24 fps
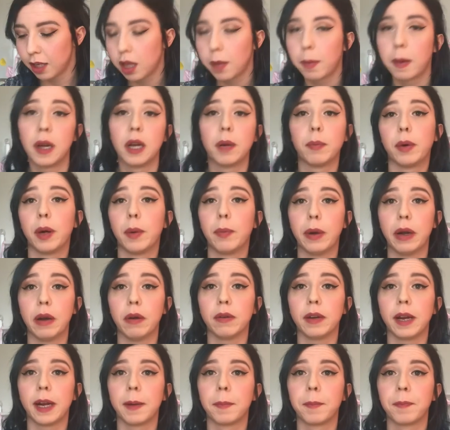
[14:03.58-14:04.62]
the peanut butter
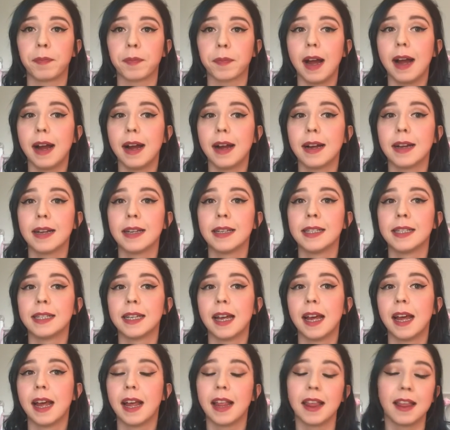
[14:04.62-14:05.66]
brownie. And
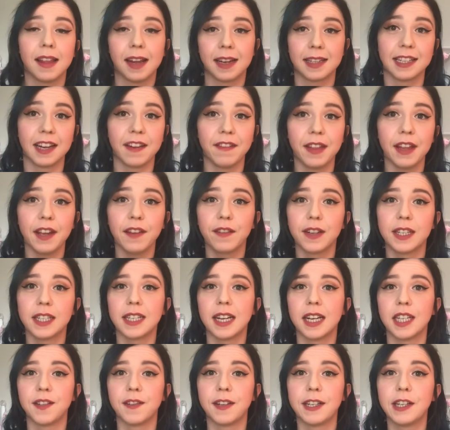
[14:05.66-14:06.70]
that's everything for
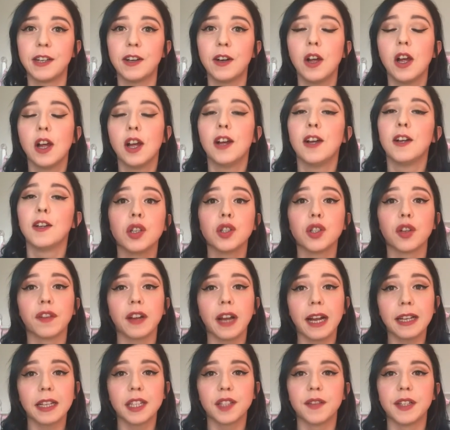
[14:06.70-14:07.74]
today's video. So if you
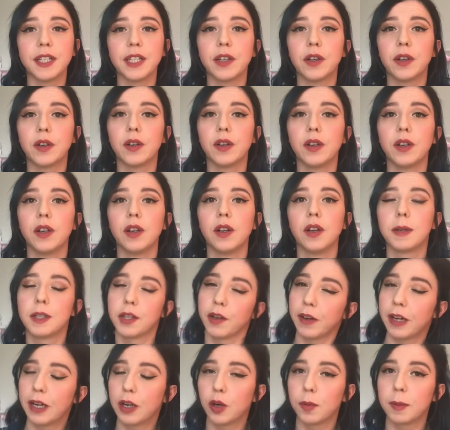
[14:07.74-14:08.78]
liked this video, which I
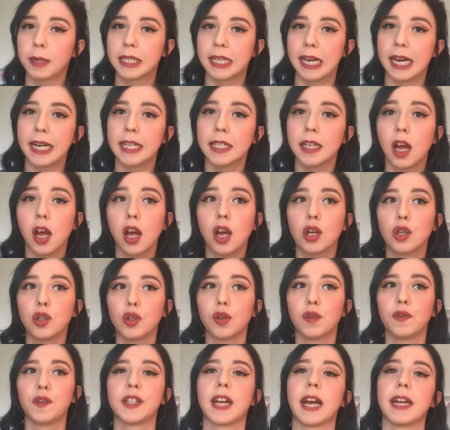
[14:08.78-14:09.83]
really hope you did,
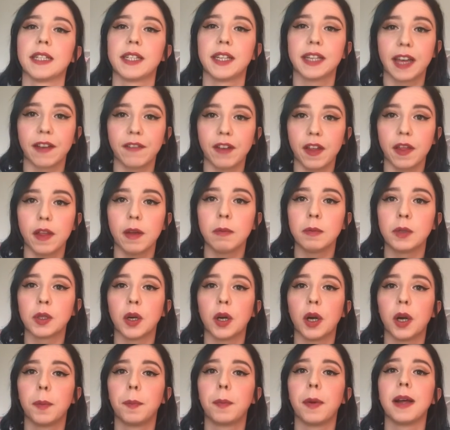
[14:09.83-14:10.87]
don't forget to give it a thumbs
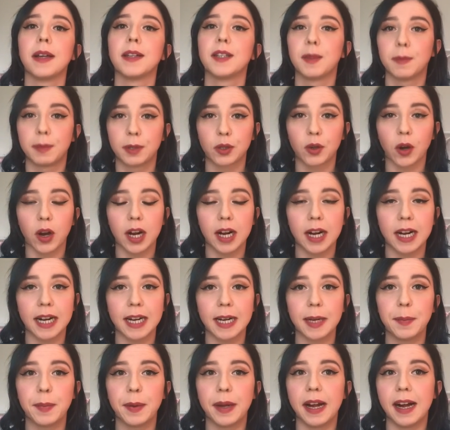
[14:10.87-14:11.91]
up,
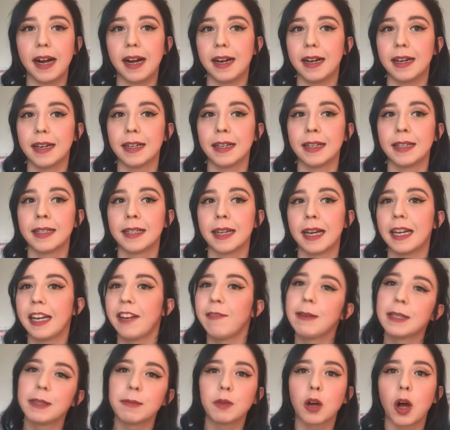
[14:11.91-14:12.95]
subscribe, and
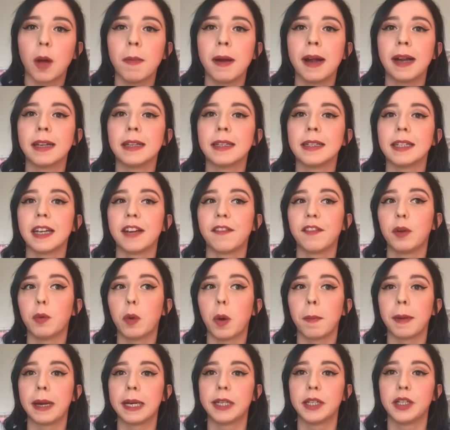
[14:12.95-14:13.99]
leave me some comments if you
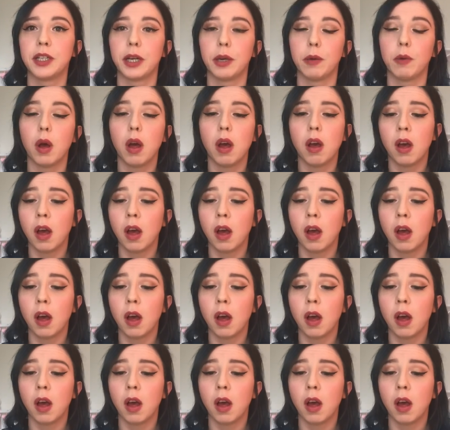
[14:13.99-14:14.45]
want me to do